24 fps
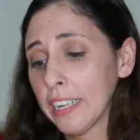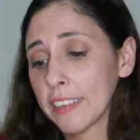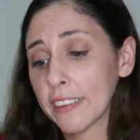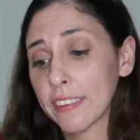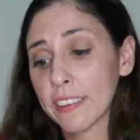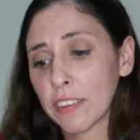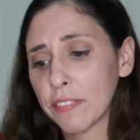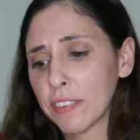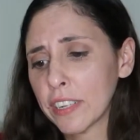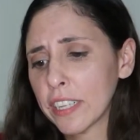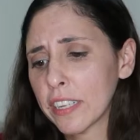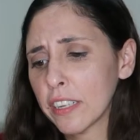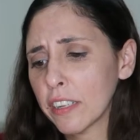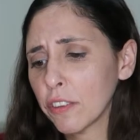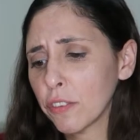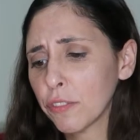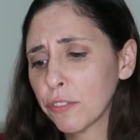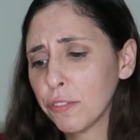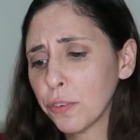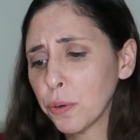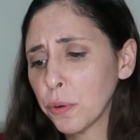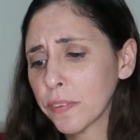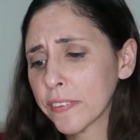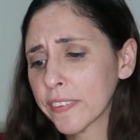17
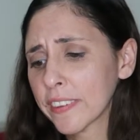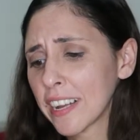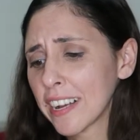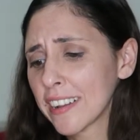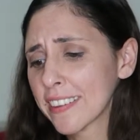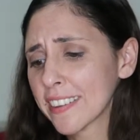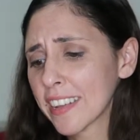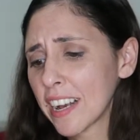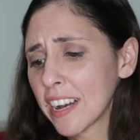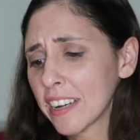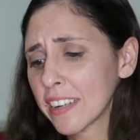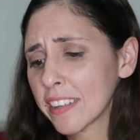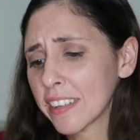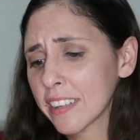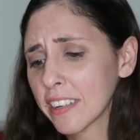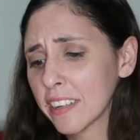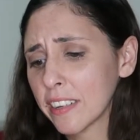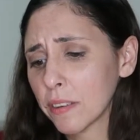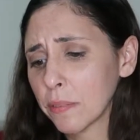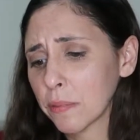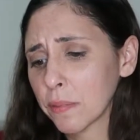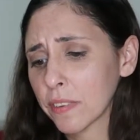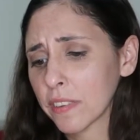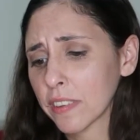full-size
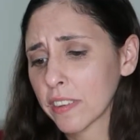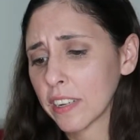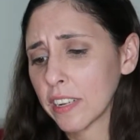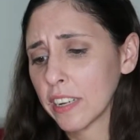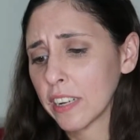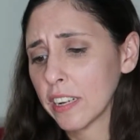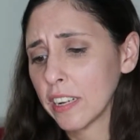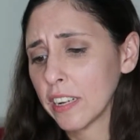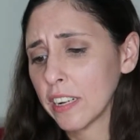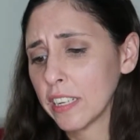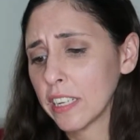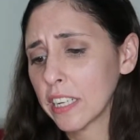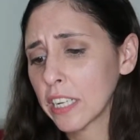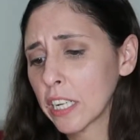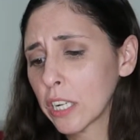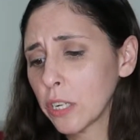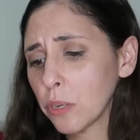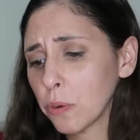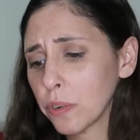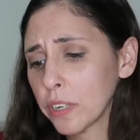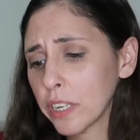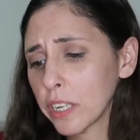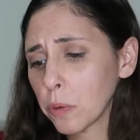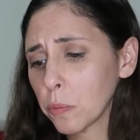items,
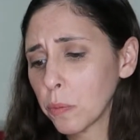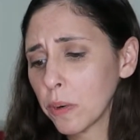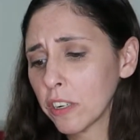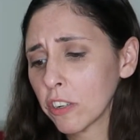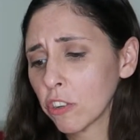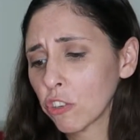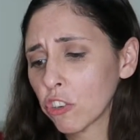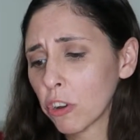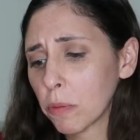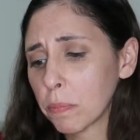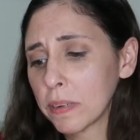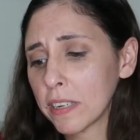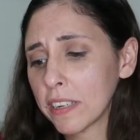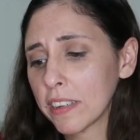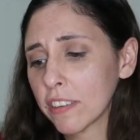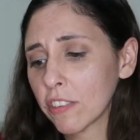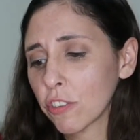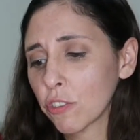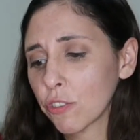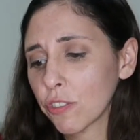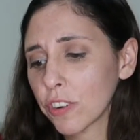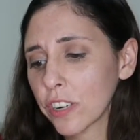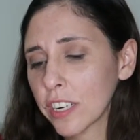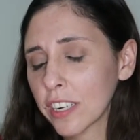including one
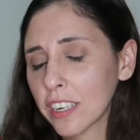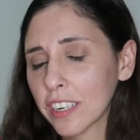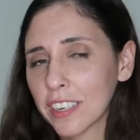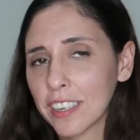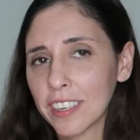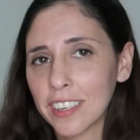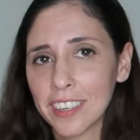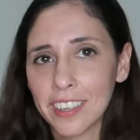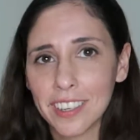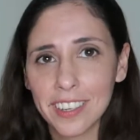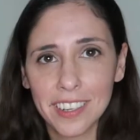Japanese drink,